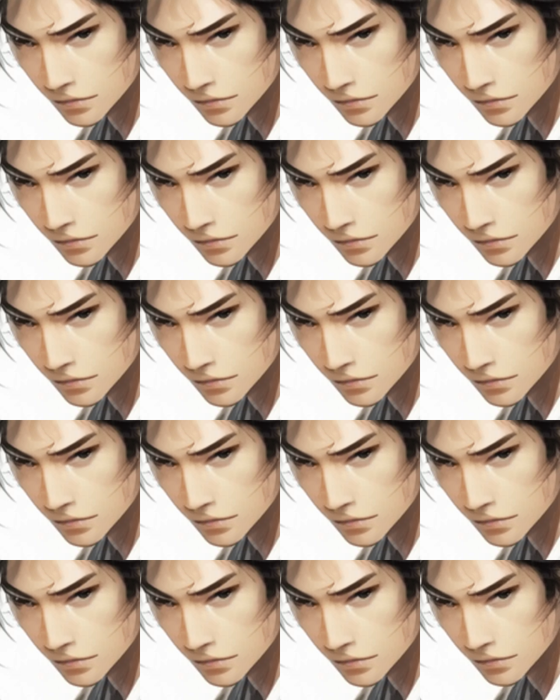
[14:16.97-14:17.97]

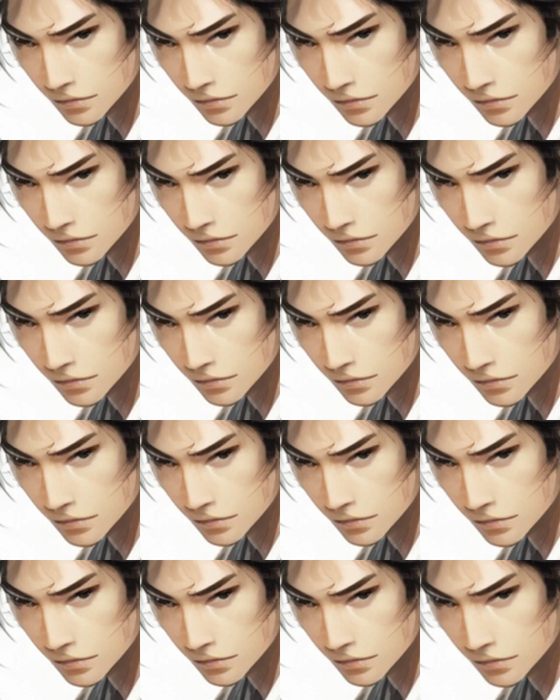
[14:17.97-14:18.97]

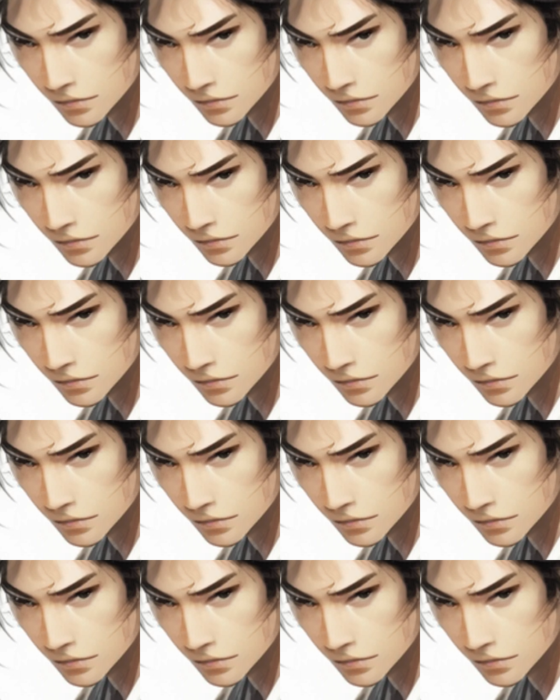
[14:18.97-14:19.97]

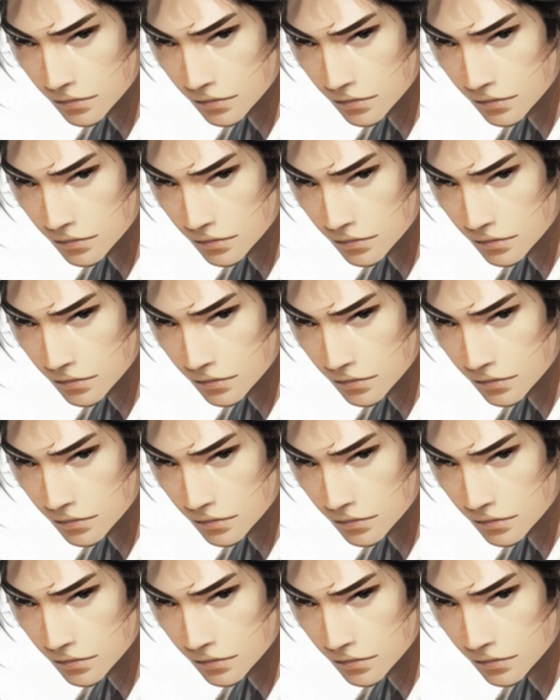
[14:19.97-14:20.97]

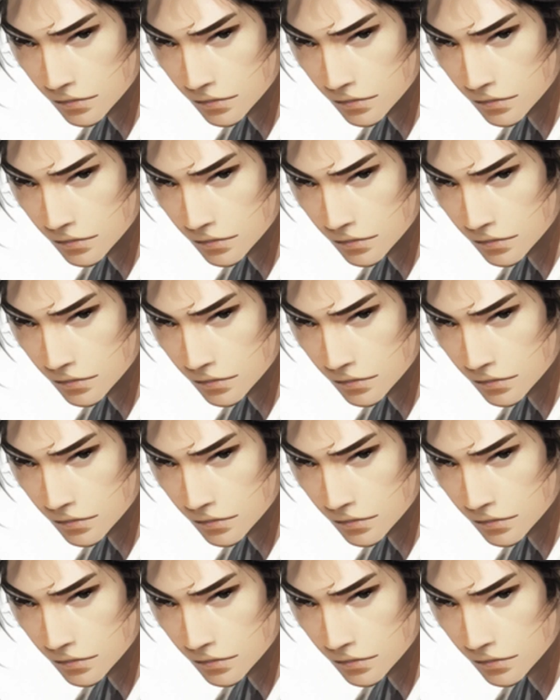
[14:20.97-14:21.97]

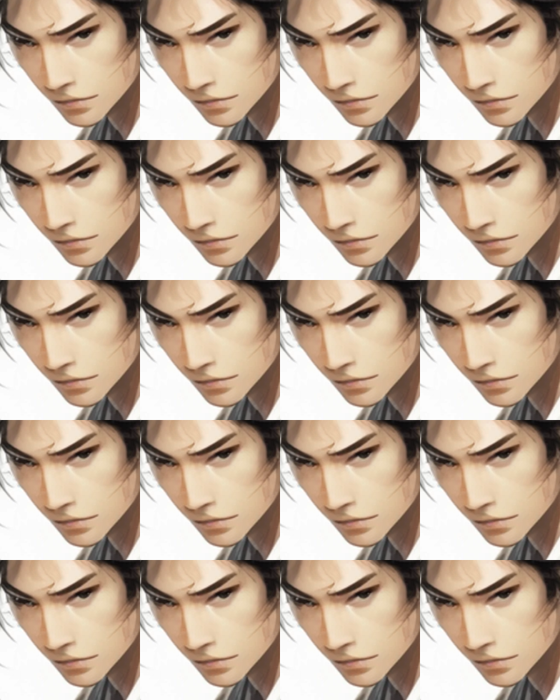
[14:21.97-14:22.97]

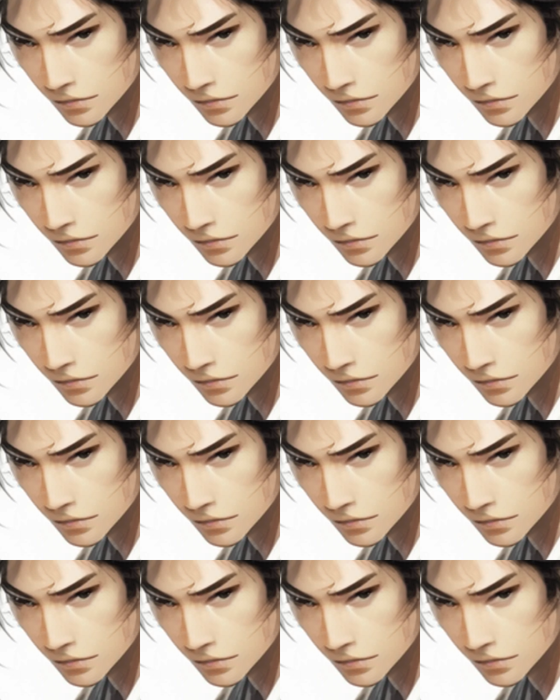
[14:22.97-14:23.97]

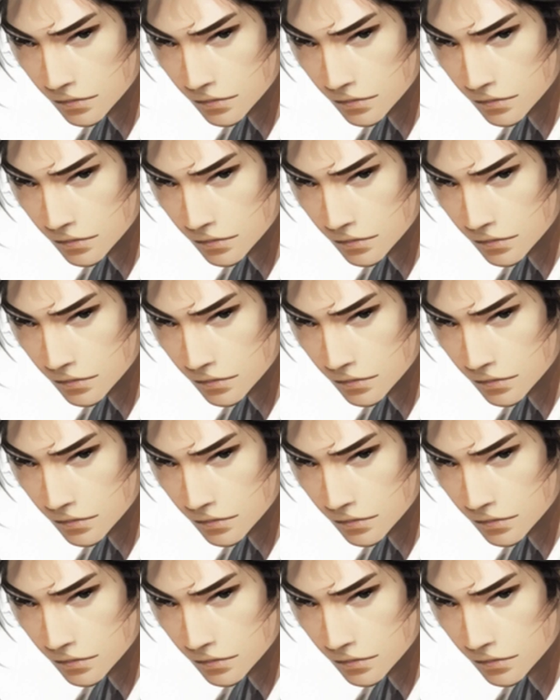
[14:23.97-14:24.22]
The face doesn't move, so there is nothing to read.